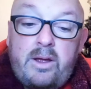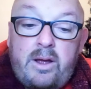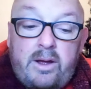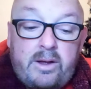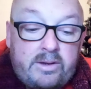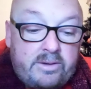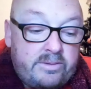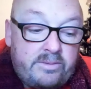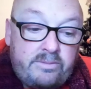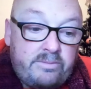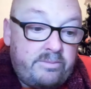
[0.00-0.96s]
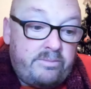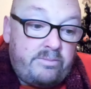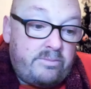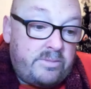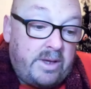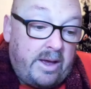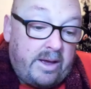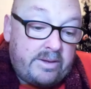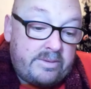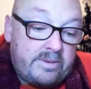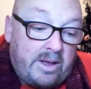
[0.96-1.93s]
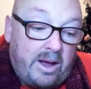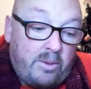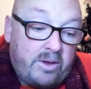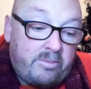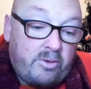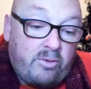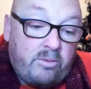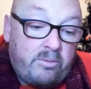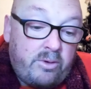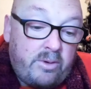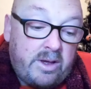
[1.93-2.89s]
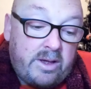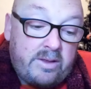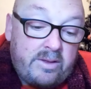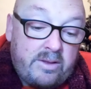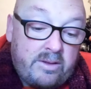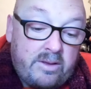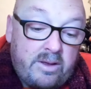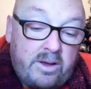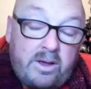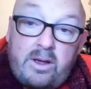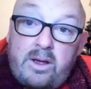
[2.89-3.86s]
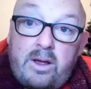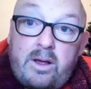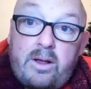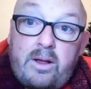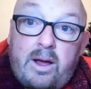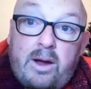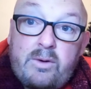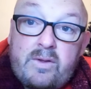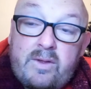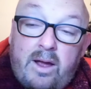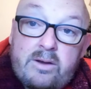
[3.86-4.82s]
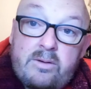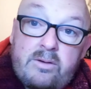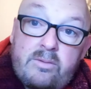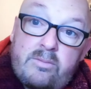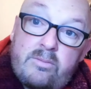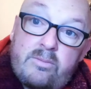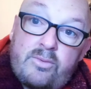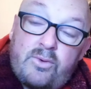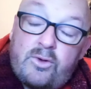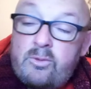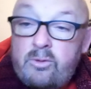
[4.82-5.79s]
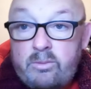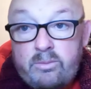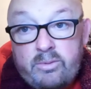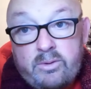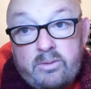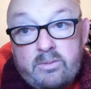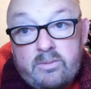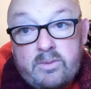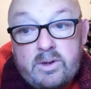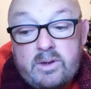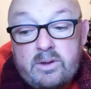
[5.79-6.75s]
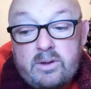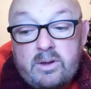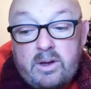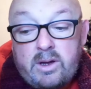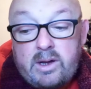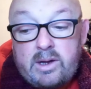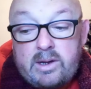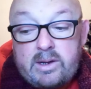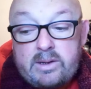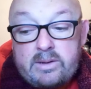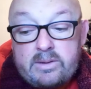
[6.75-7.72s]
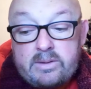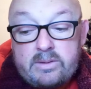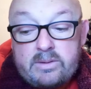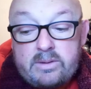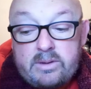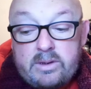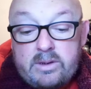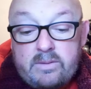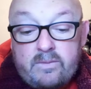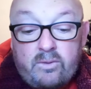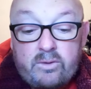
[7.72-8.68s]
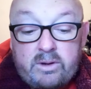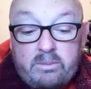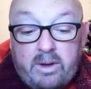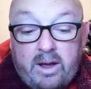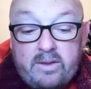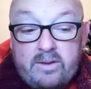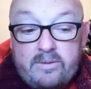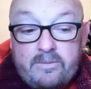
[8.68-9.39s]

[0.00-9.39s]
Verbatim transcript: uh, yeah, how he's become who he is, and how his dad brought him up, uh, with good and bad.